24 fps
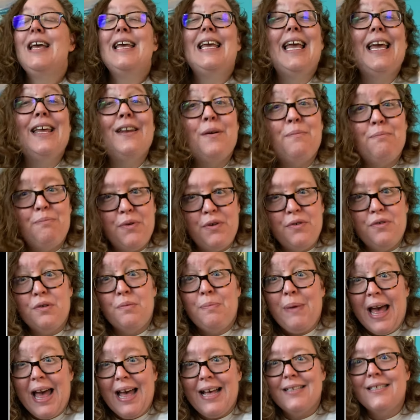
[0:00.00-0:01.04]
in a
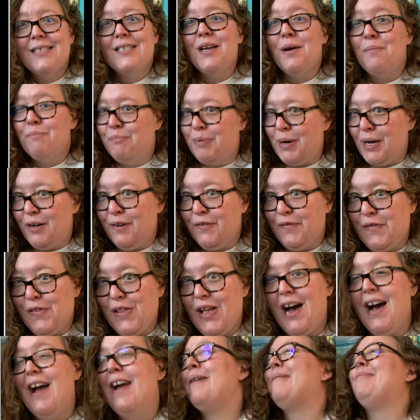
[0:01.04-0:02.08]
Budapest
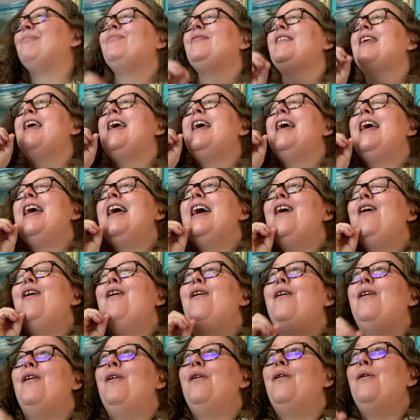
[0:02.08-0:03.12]
Butterfly.
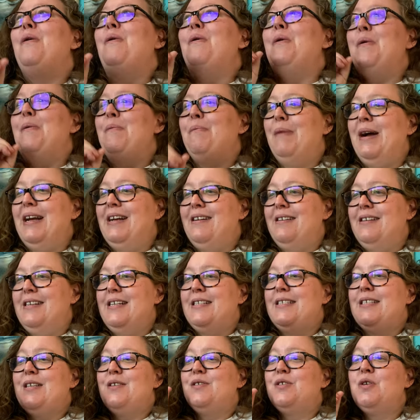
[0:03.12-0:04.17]
Oh my
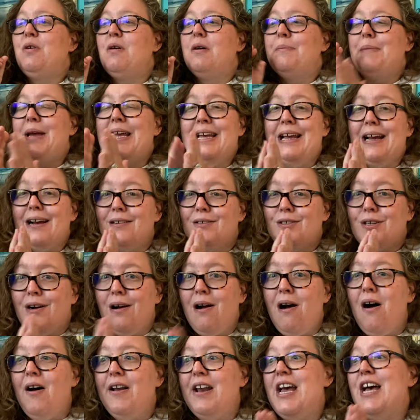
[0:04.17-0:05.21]
goodness. So our main character,
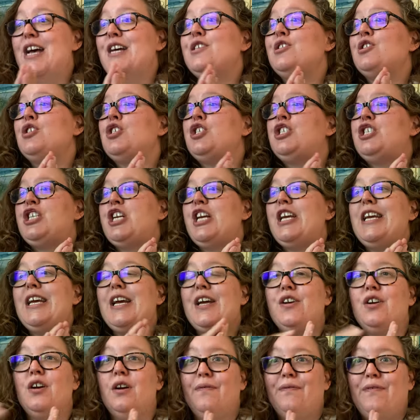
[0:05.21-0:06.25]
Hannah, she
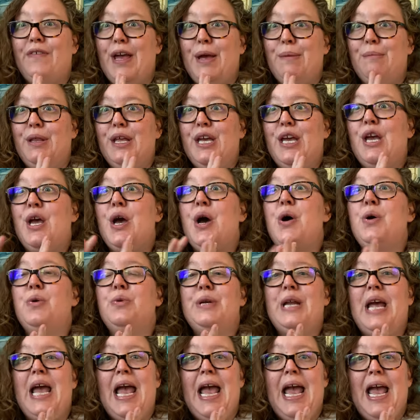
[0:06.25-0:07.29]
and her family
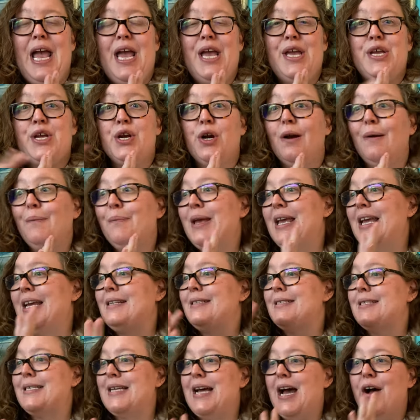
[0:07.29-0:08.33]
own a
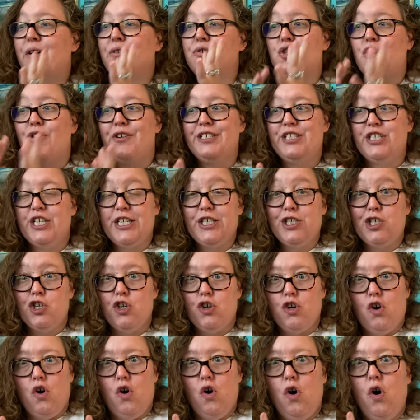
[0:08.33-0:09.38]
European-style
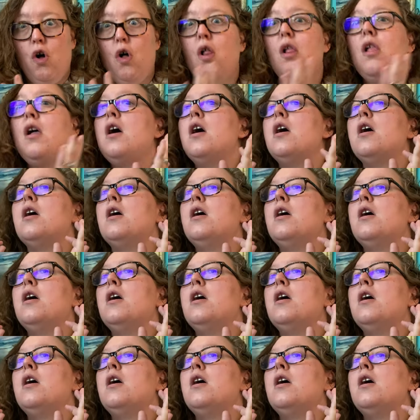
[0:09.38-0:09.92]
traditional